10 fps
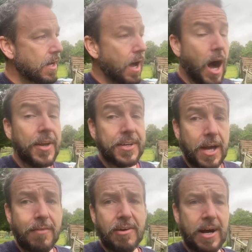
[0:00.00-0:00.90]

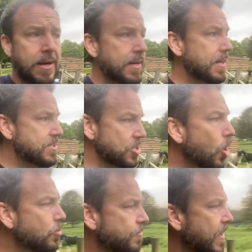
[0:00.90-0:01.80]
undercover. It's an
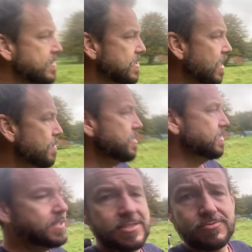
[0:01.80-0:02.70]
old fencer. I mean,
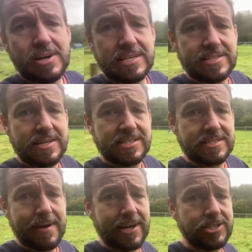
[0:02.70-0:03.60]
this has really seen some
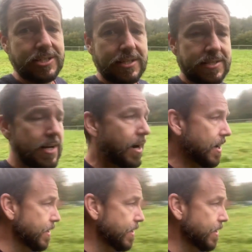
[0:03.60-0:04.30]
action, this guy.